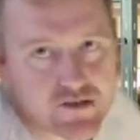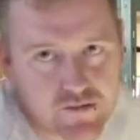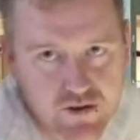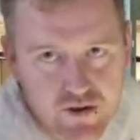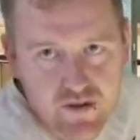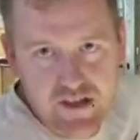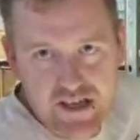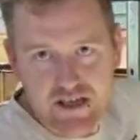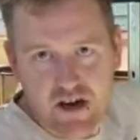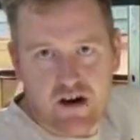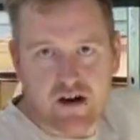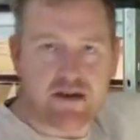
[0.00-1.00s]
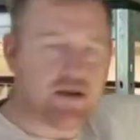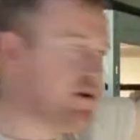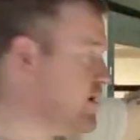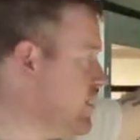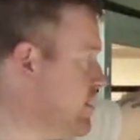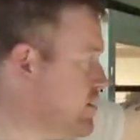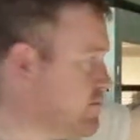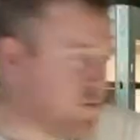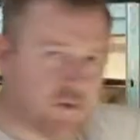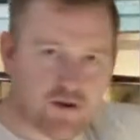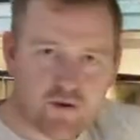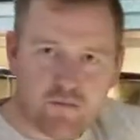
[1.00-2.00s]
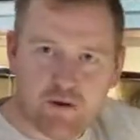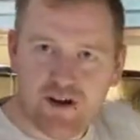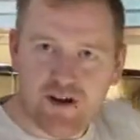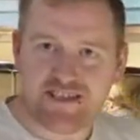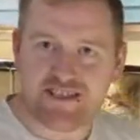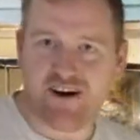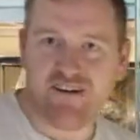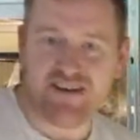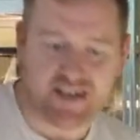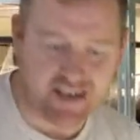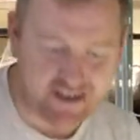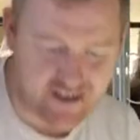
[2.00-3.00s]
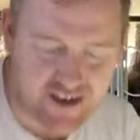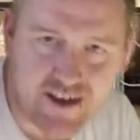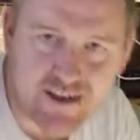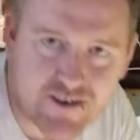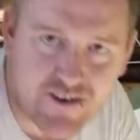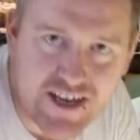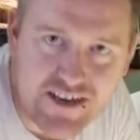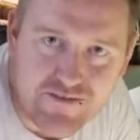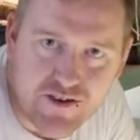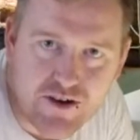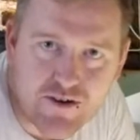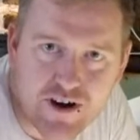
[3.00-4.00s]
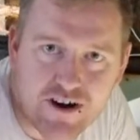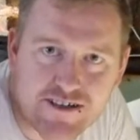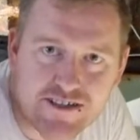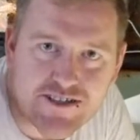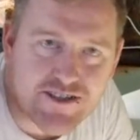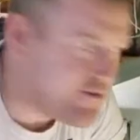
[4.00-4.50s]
up sort of this high. But what do I put inside it? So I'll leave you guys to